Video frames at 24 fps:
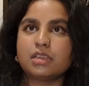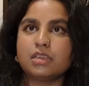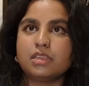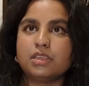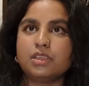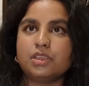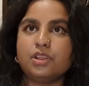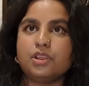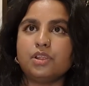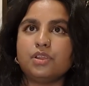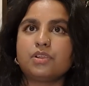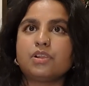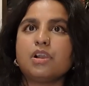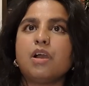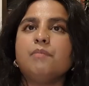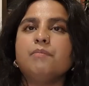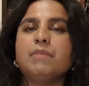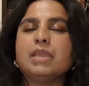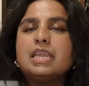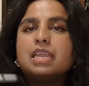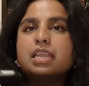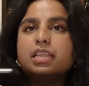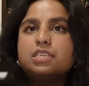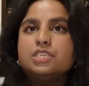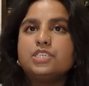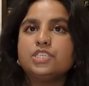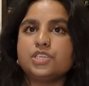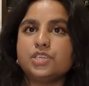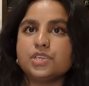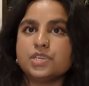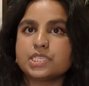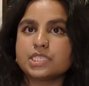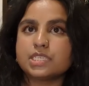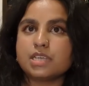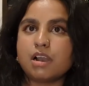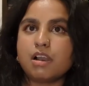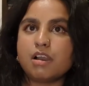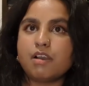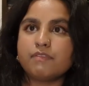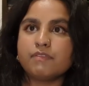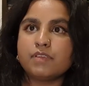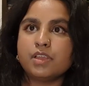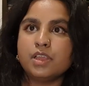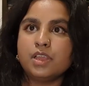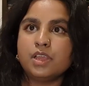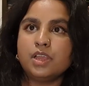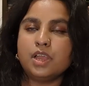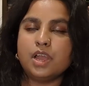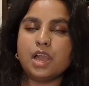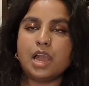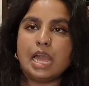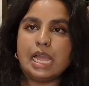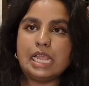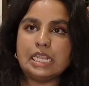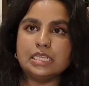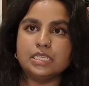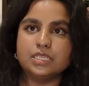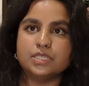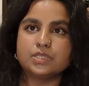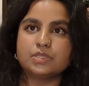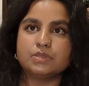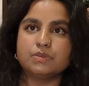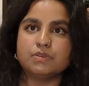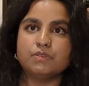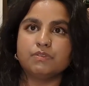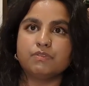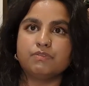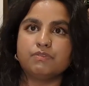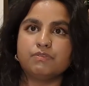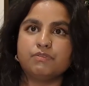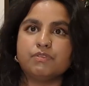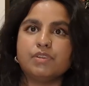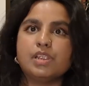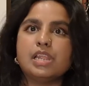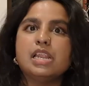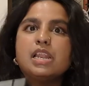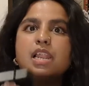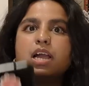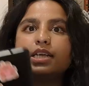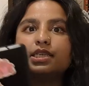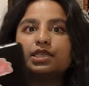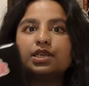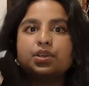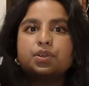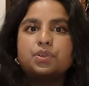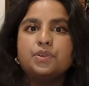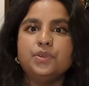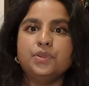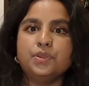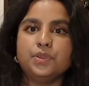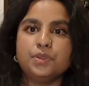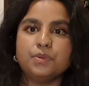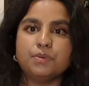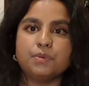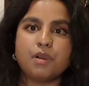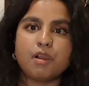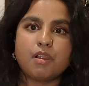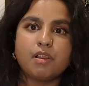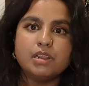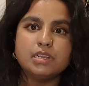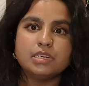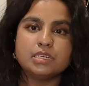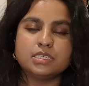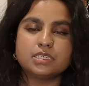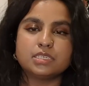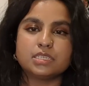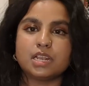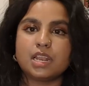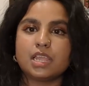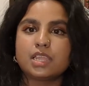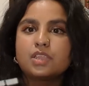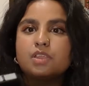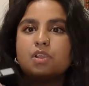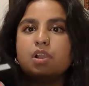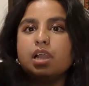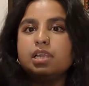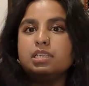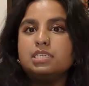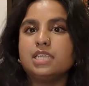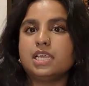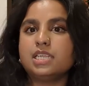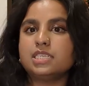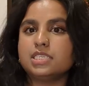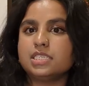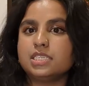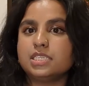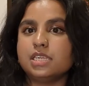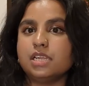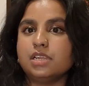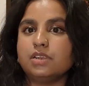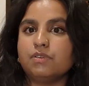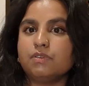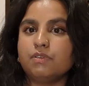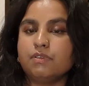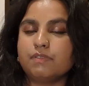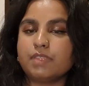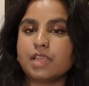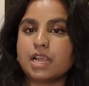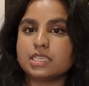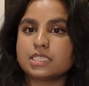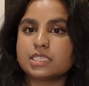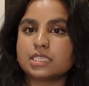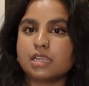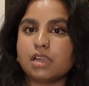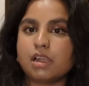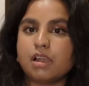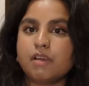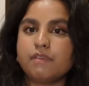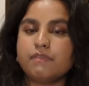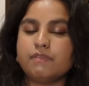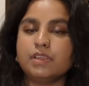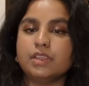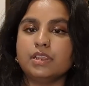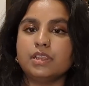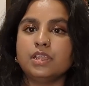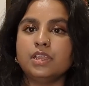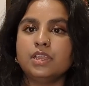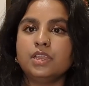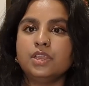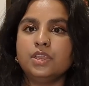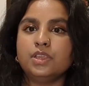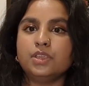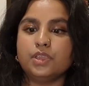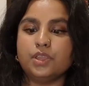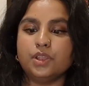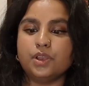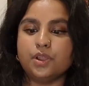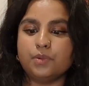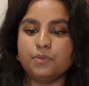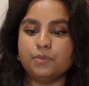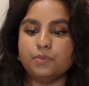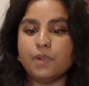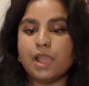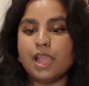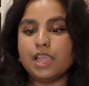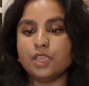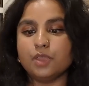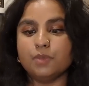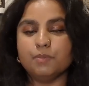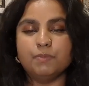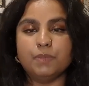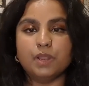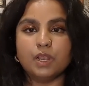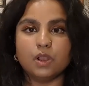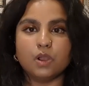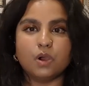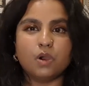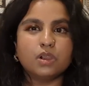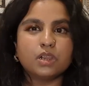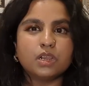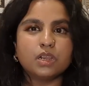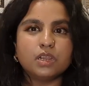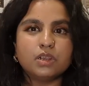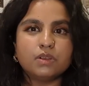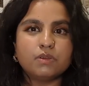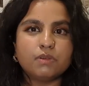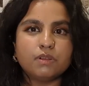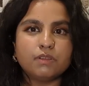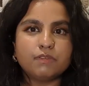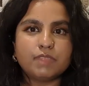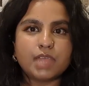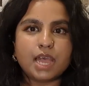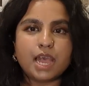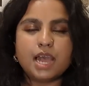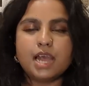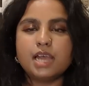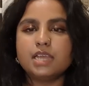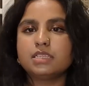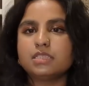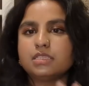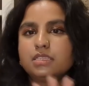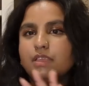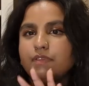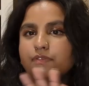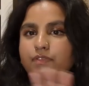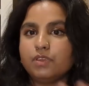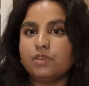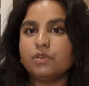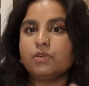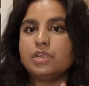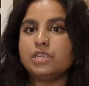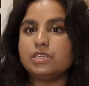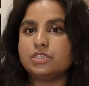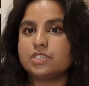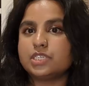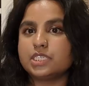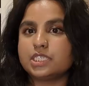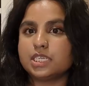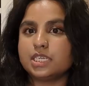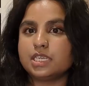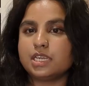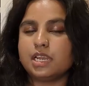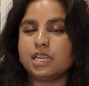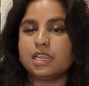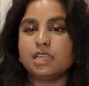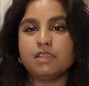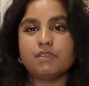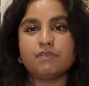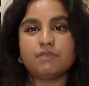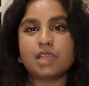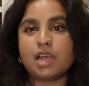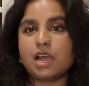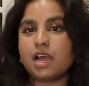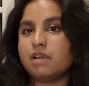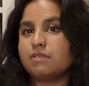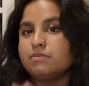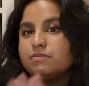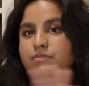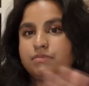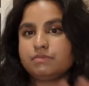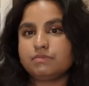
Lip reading: you know, coming into yourself and sort of realizing who you are and like your identity and all of that stuff, and you know, where you belong and all of that. If you're interested in any of that,